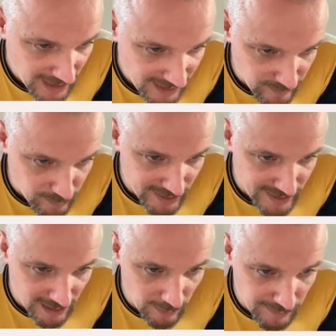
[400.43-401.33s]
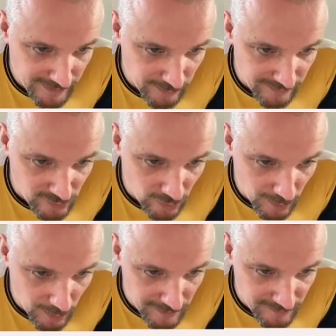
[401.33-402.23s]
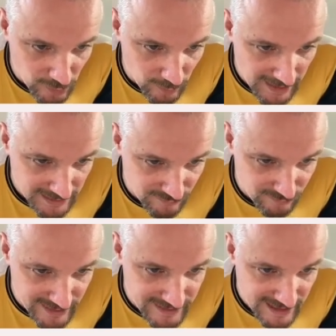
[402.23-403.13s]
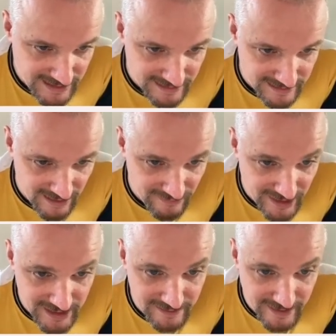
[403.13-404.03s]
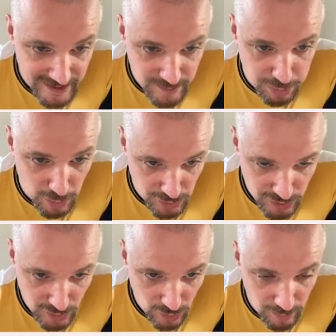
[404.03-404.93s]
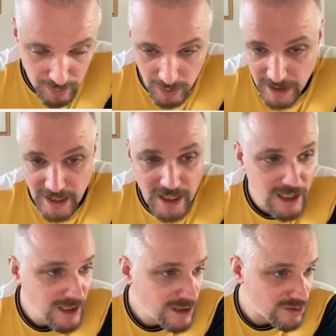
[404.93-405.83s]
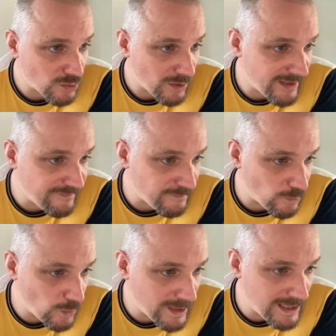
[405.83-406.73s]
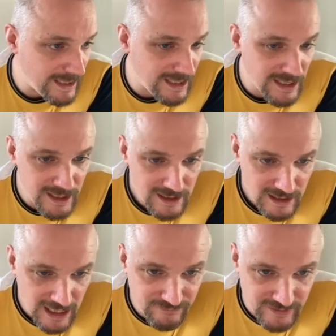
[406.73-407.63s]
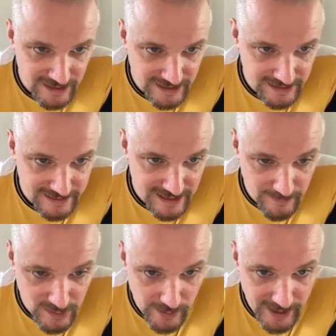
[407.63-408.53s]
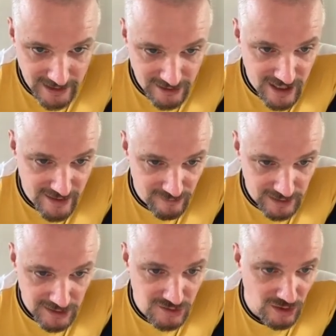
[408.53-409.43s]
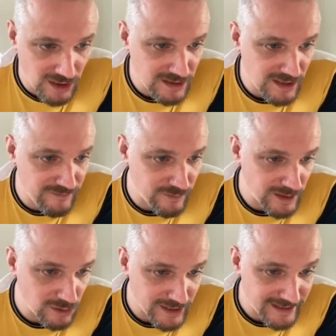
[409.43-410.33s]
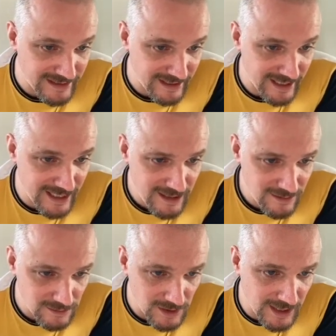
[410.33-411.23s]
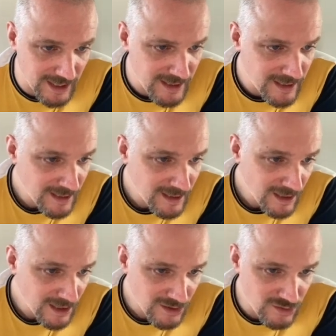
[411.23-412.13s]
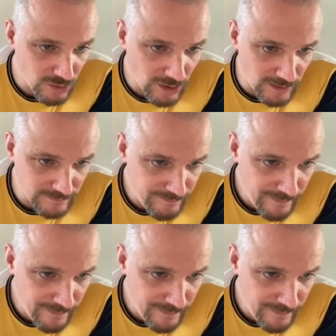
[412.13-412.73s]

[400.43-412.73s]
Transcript: had a breakout, but then we've come back to retest this area, and then it's pushed up. Okay, so if we, after 8 a.m. is when I generally start. If we look into here, okay, so